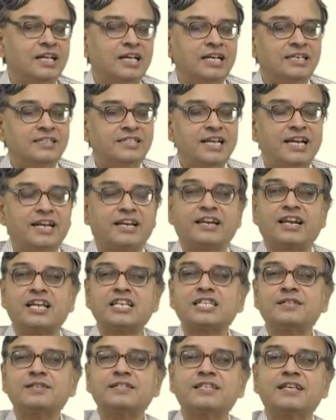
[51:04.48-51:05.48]
See,
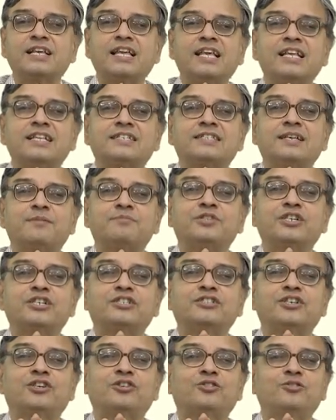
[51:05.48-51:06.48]
truss is
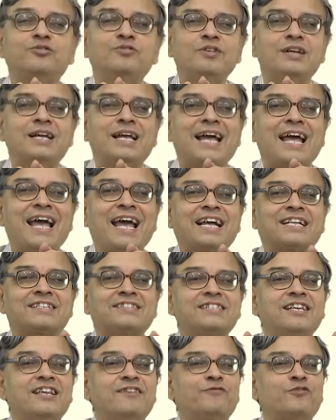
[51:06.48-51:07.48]
subjected to
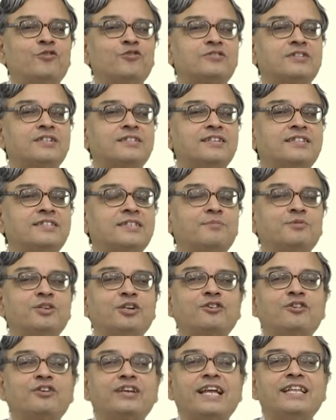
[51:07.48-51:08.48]
axial forces, it is
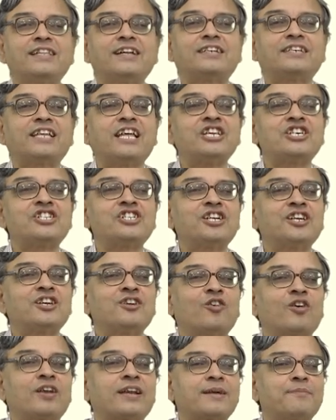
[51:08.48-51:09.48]
subjected to either tension
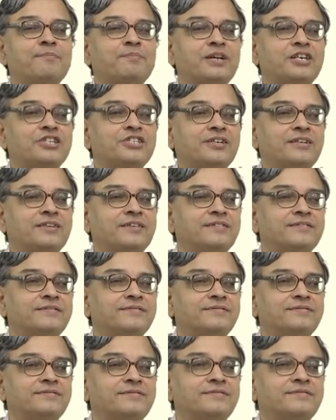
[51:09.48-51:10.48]
or compression.
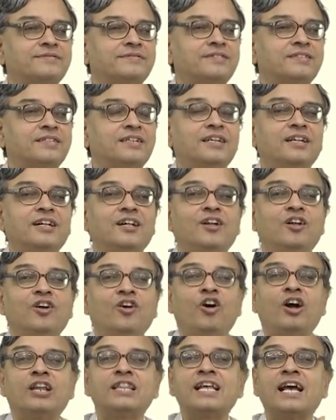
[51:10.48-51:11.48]

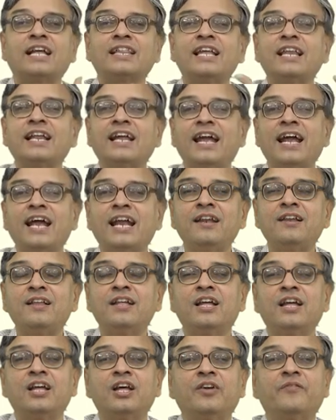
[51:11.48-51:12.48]
On the other hand,
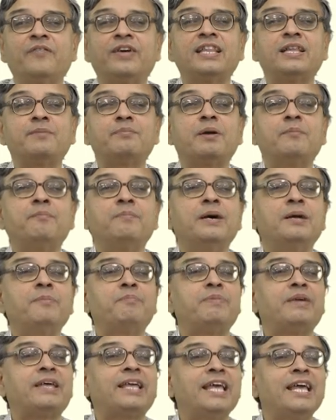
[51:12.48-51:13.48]
when the member
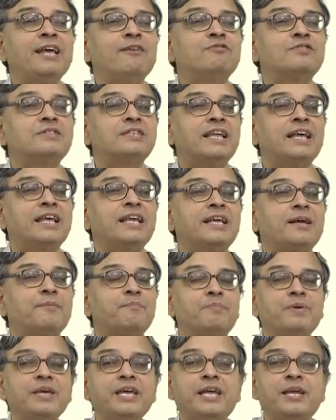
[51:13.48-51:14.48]
behaves like a
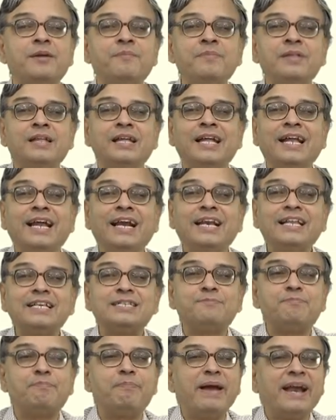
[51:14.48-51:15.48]
beam, it is
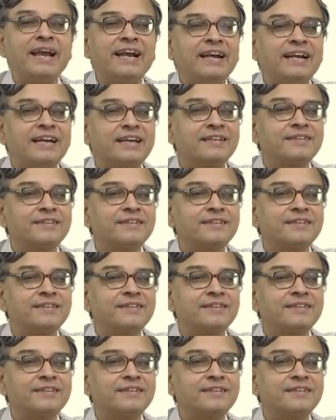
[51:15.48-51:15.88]
bent.